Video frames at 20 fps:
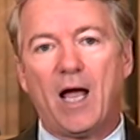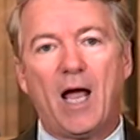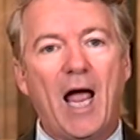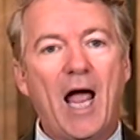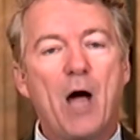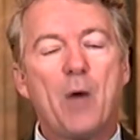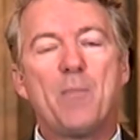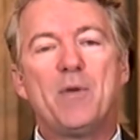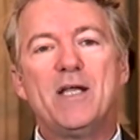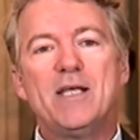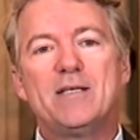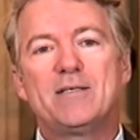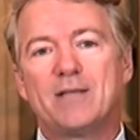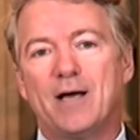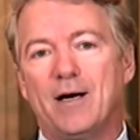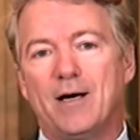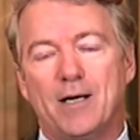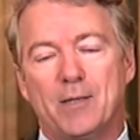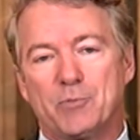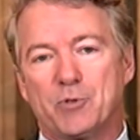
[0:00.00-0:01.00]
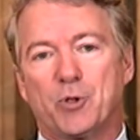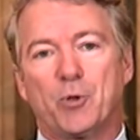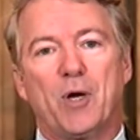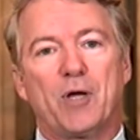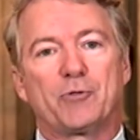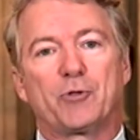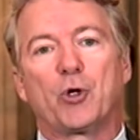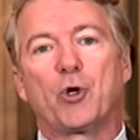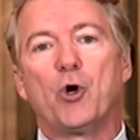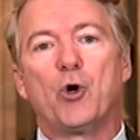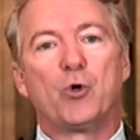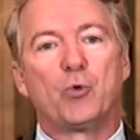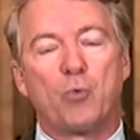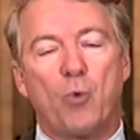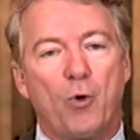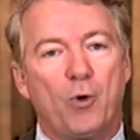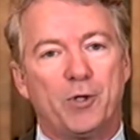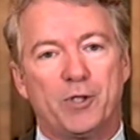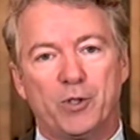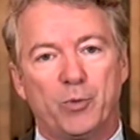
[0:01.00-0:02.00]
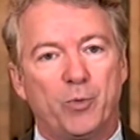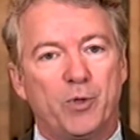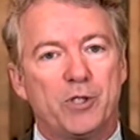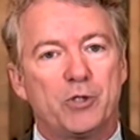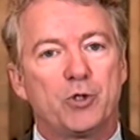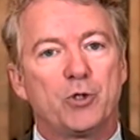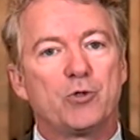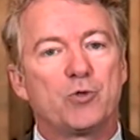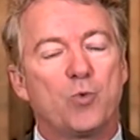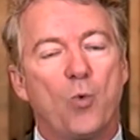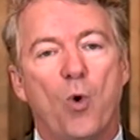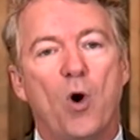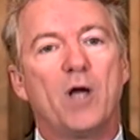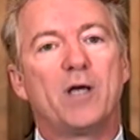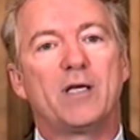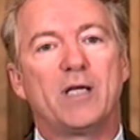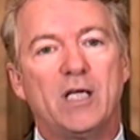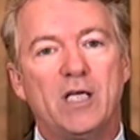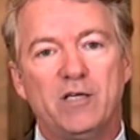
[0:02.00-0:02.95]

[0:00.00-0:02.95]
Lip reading: How many times throughout the Cold War did we choose one